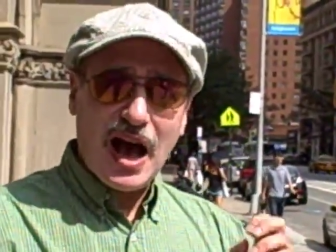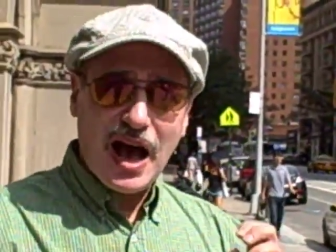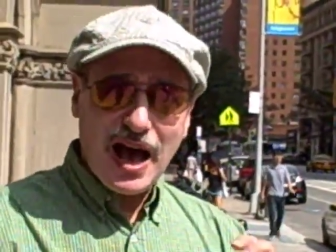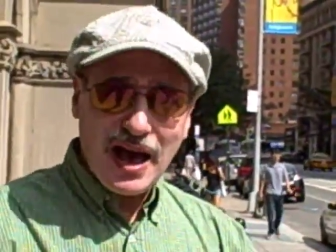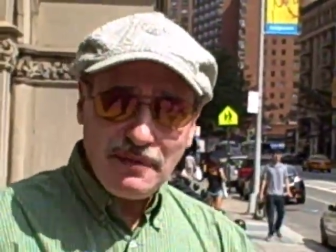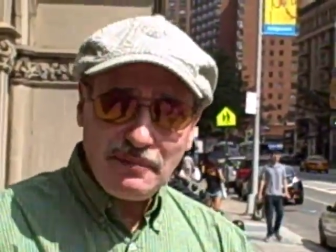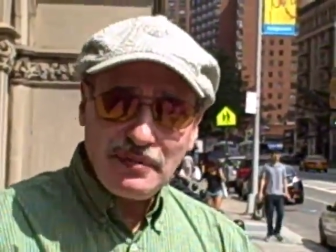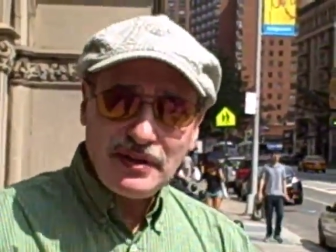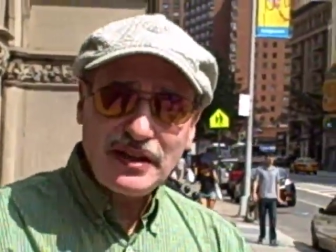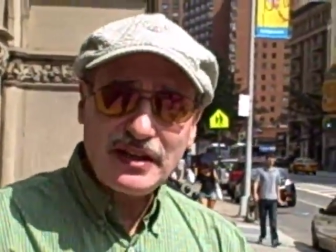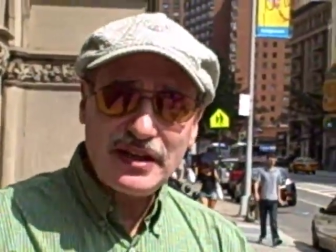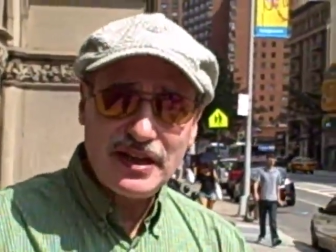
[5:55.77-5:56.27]

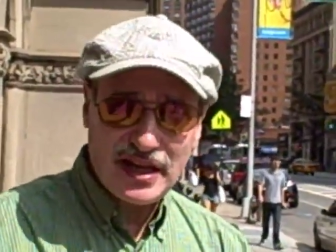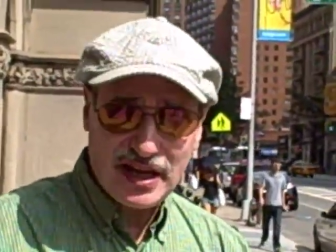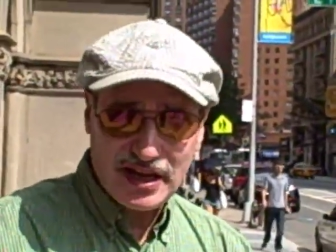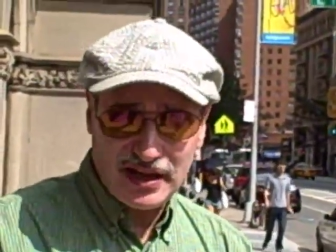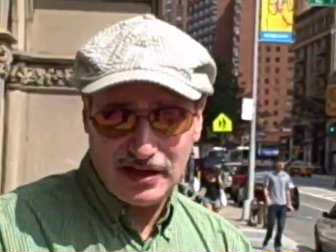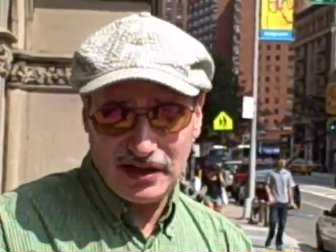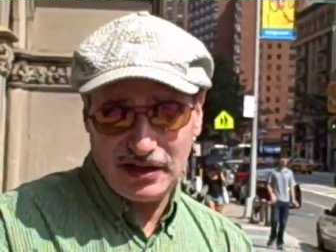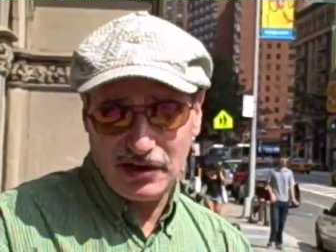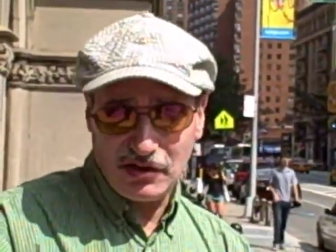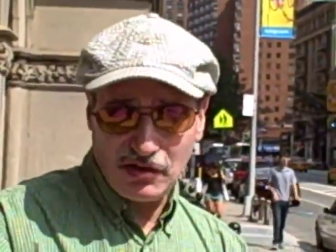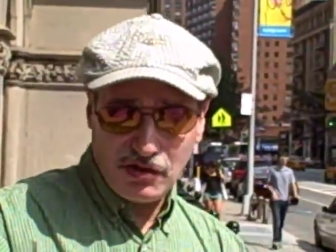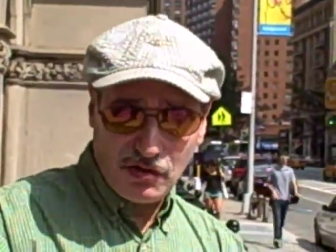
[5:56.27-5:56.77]
I've been
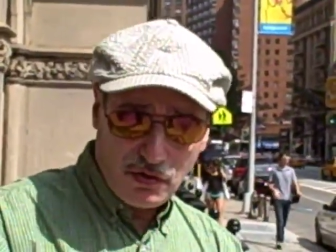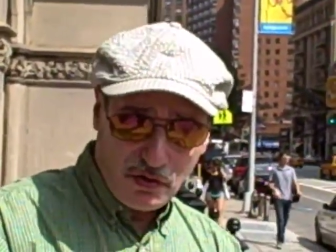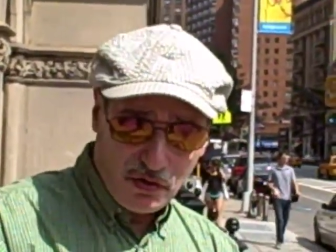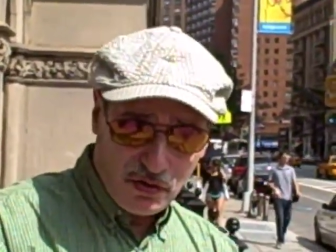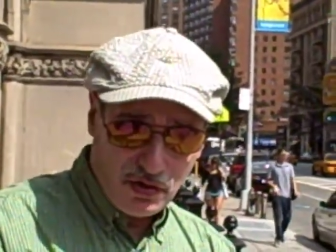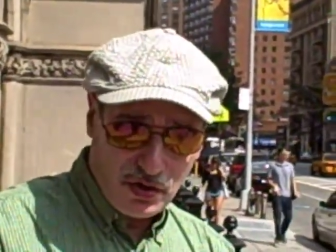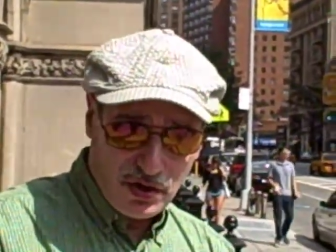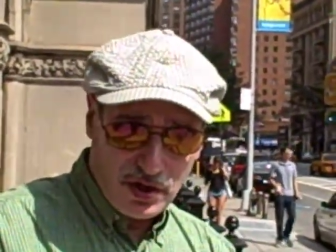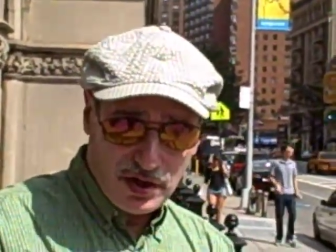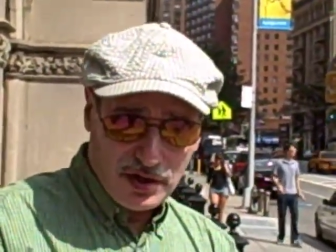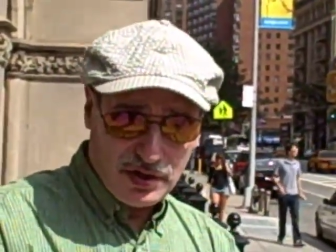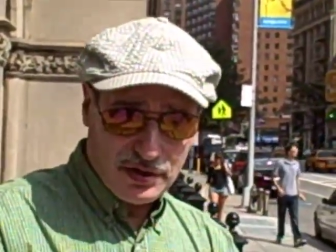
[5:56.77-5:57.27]
getting
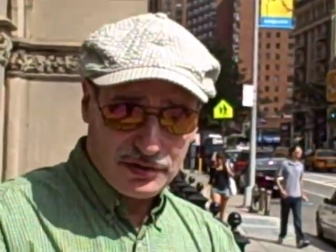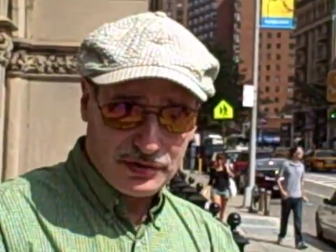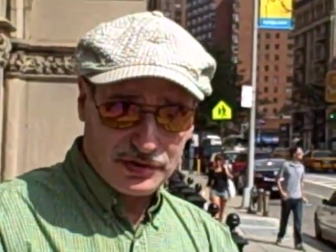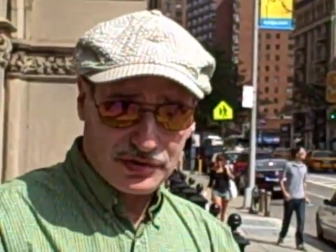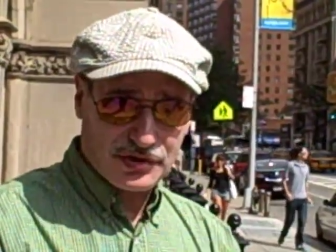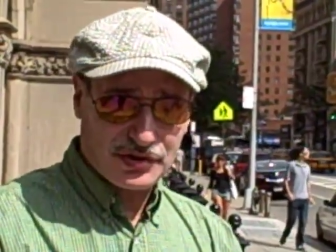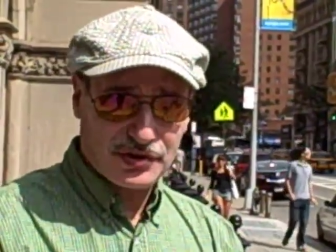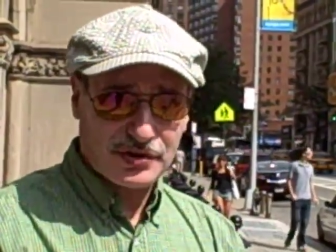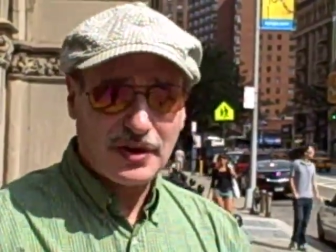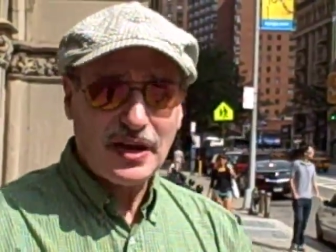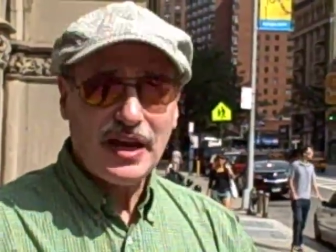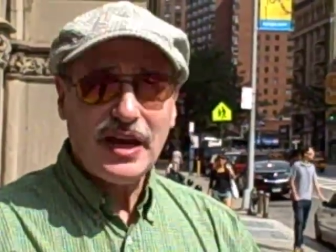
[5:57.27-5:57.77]

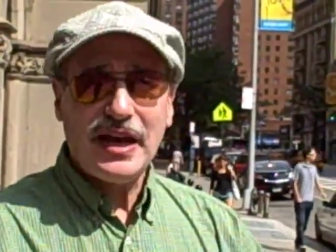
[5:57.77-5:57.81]
calls,